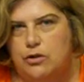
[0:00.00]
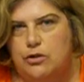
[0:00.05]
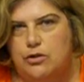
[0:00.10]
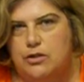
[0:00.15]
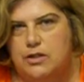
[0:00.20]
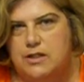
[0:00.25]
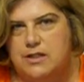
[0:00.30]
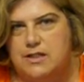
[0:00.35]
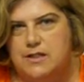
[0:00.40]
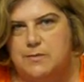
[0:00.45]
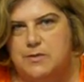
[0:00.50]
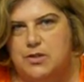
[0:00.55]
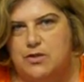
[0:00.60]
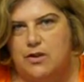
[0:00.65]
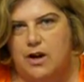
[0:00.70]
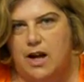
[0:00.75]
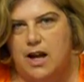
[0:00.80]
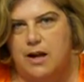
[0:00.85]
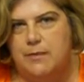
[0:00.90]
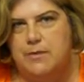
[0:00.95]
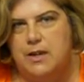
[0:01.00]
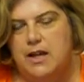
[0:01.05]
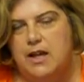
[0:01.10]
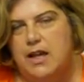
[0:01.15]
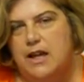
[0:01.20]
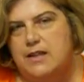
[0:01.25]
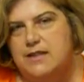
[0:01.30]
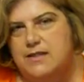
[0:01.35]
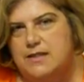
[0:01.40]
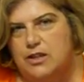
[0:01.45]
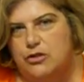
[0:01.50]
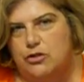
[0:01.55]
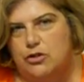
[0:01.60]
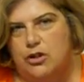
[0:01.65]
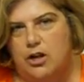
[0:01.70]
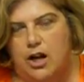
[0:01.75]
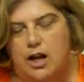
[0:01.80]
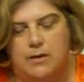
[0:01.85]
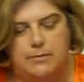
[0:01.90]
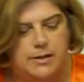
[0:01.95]
You can subscribe, send your
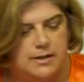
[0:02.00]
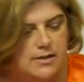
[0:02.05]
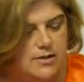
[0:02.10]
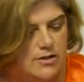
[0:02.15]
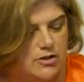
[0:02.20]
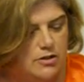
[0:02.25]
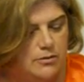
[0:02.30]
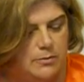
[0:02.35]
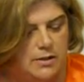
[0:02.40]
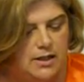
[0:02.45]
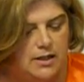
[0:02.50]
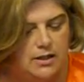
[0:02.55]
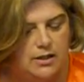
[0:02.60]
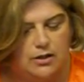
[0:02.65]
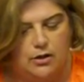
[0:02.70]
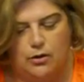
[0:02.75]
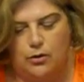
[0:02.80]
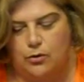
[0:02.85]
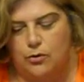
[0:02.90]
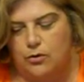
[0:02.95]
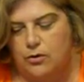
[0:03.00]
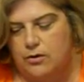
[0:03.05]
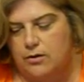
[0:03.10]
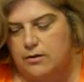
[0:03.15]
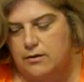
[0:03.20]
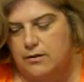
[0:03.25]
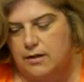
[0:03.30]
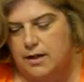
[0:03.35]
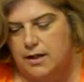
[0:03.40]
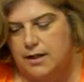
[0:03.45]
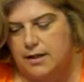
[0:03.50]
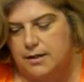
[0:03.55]
comments to me, or